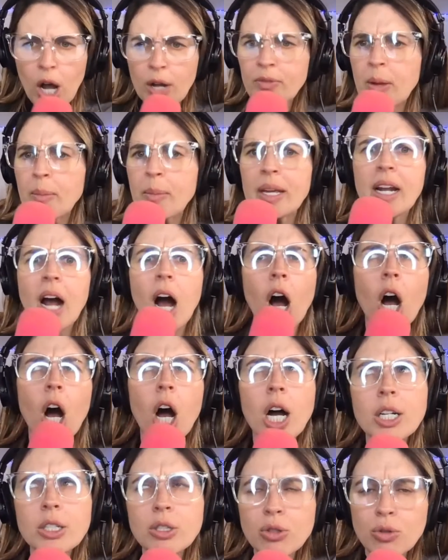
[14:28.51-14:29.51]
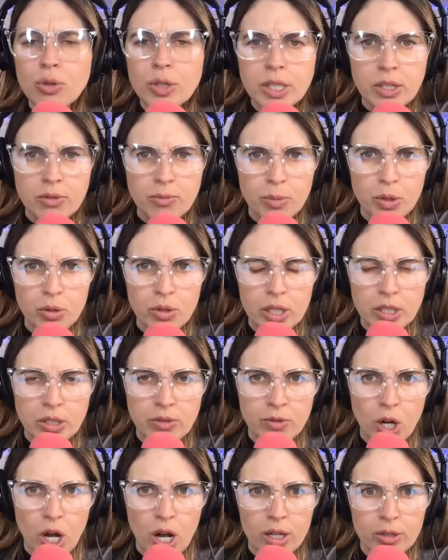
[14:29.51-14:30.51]
They made hundreds of millions of
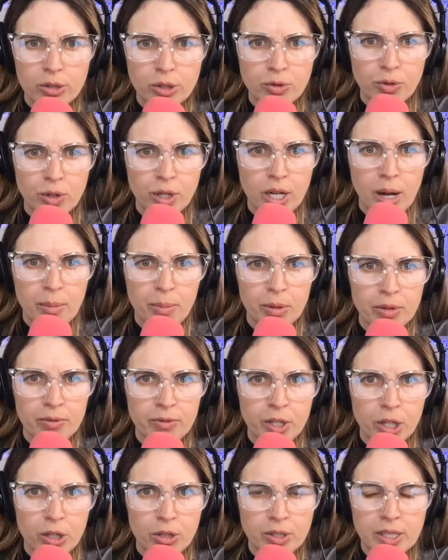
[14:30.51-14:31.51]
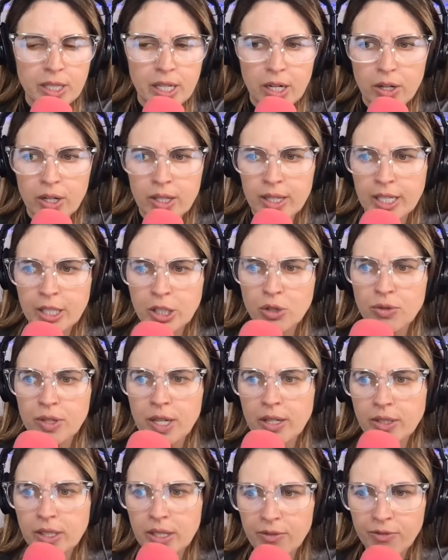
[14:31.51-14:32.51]
dollars for a couple of years there in like
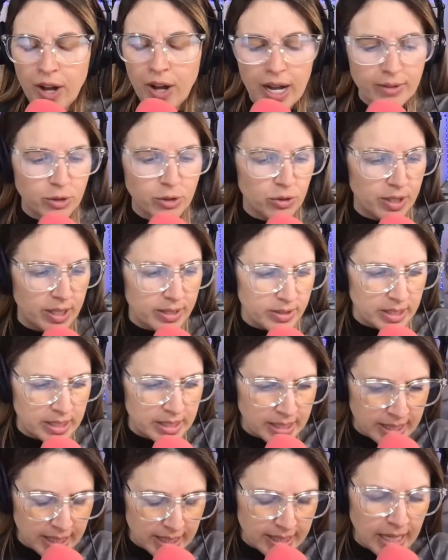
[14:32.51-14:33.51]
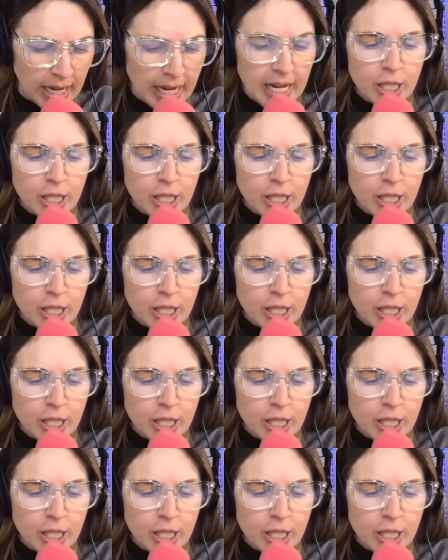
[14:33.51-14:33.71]
2005, 2006.